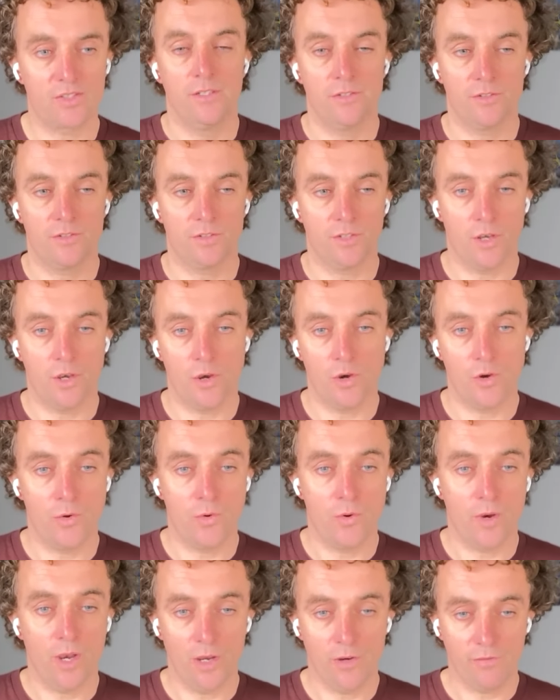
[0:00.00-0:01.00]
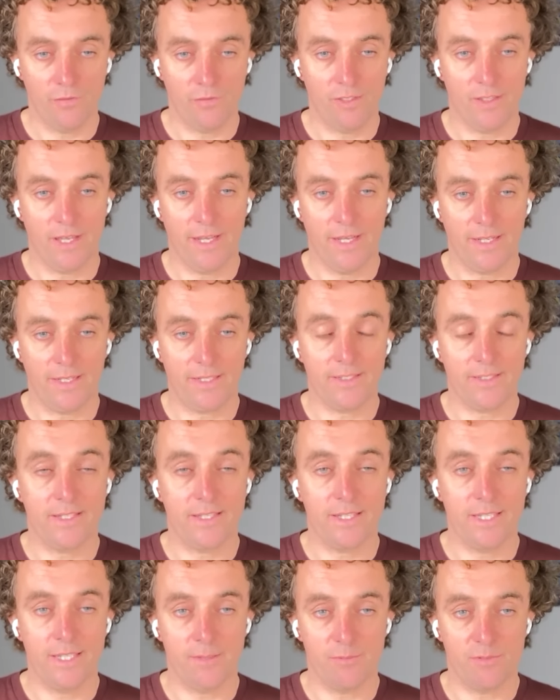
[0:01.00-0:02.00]
So hopefully that
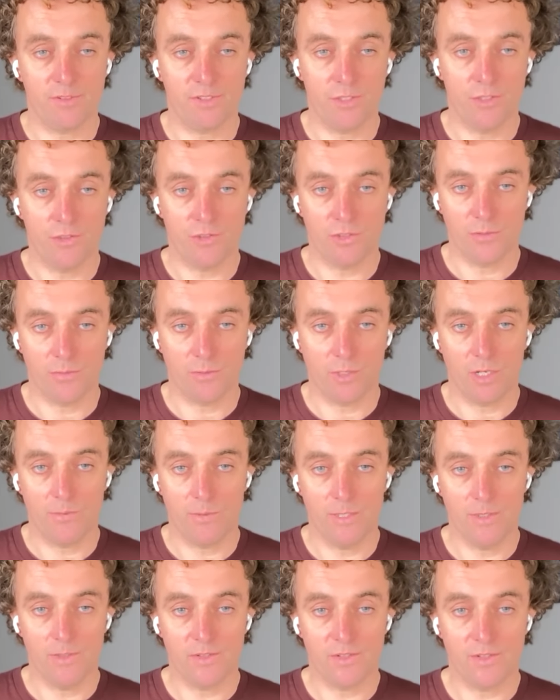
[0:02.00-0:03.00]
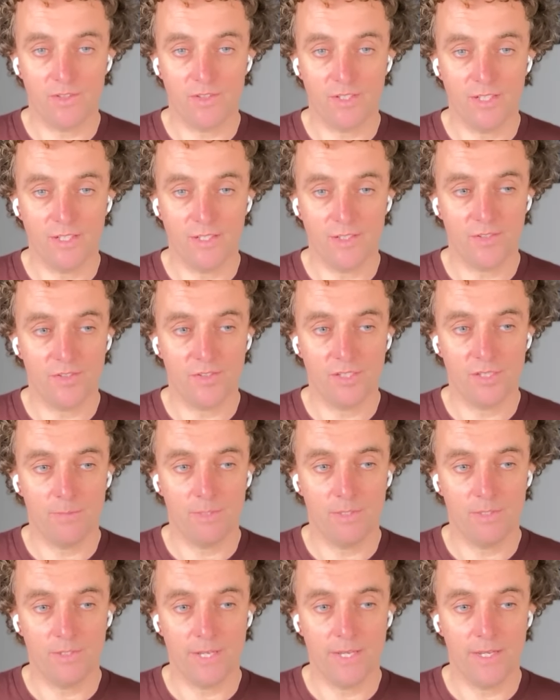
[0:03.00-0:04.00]
keeps the YouTube comments
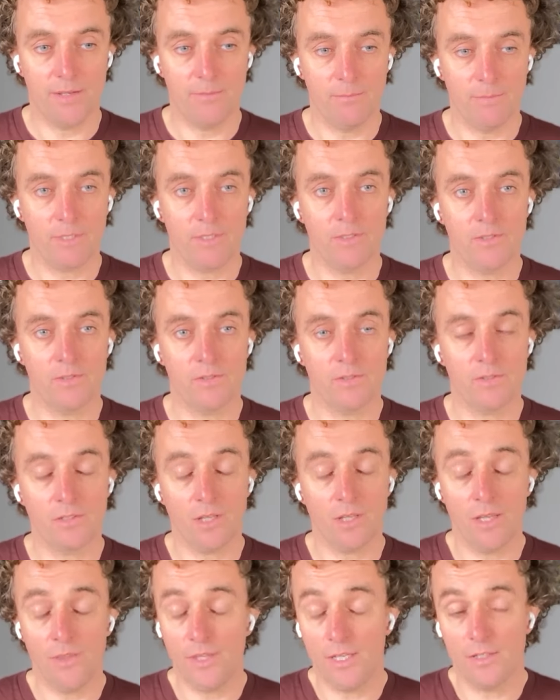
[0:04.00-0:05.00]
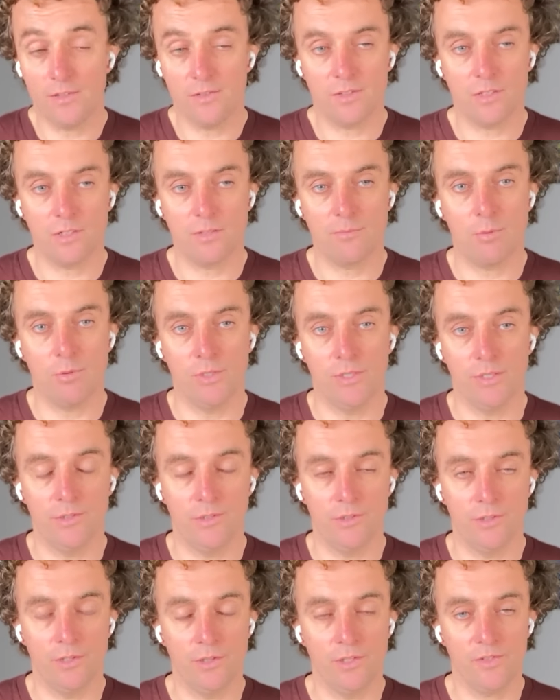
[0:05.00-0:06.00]
simmered down, because I think it's a good point.
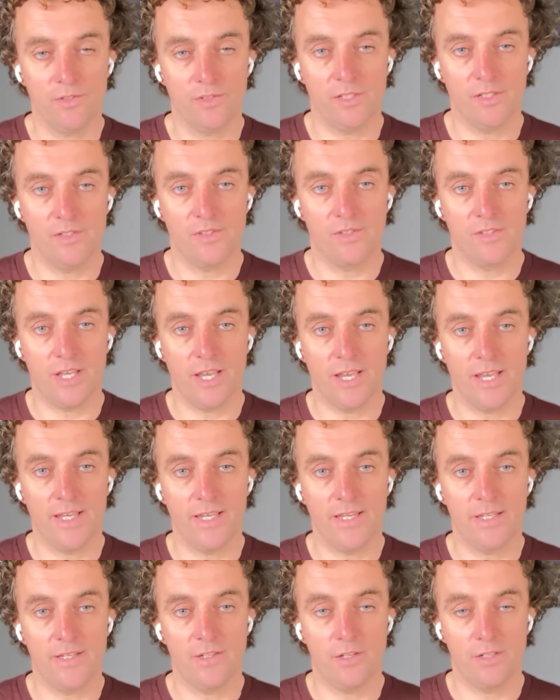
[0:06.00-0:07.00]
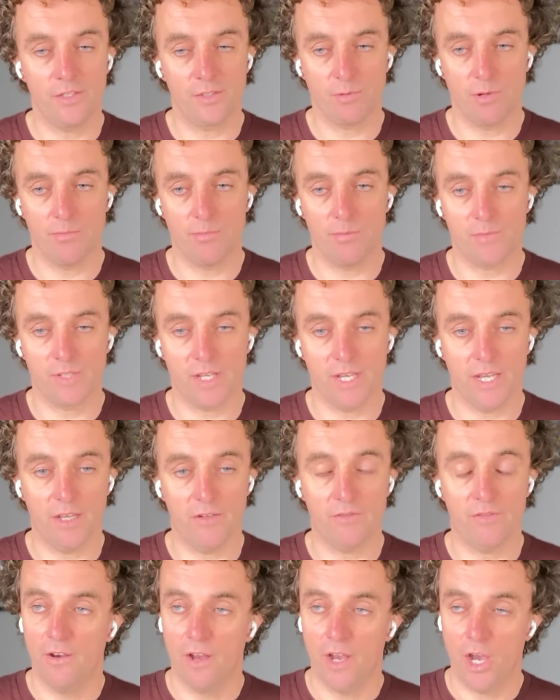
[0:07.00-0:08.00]
This is a nice problem to
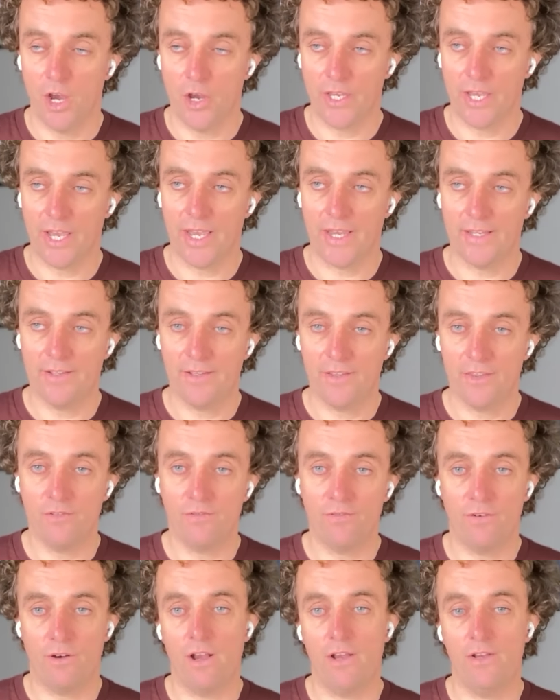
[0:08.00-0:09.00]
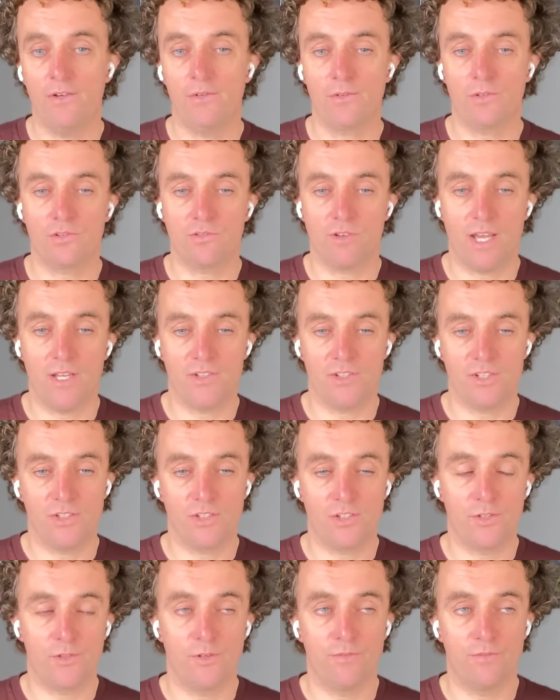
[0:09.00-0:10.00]
have. Okay, the final strategy
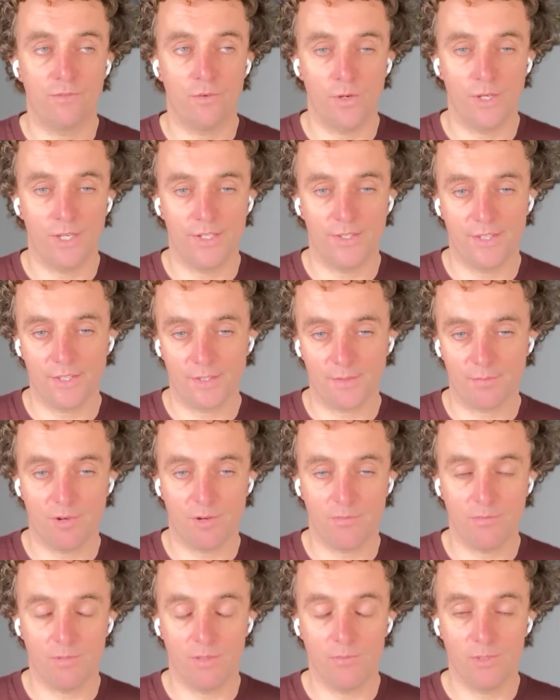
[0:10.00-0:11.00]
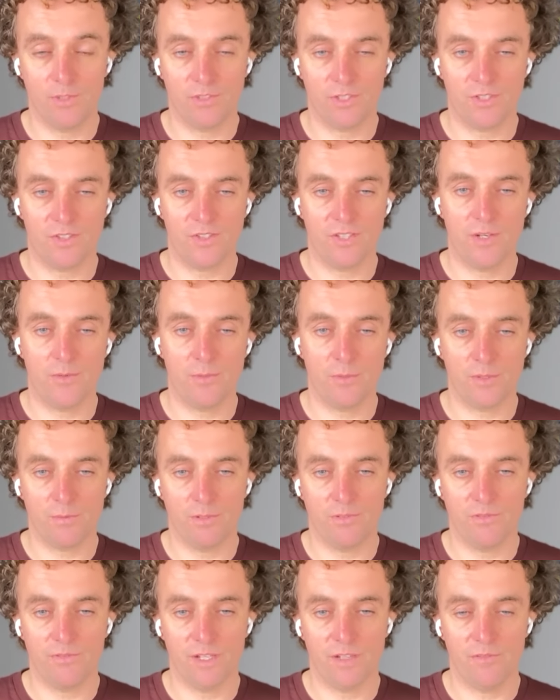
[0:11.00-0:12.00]
to avoid this problem, which I said was
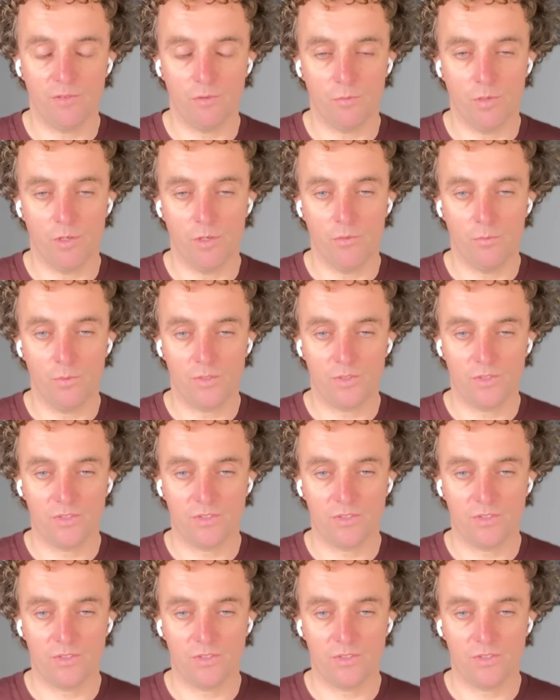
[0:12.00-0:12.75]
my favorite one, which is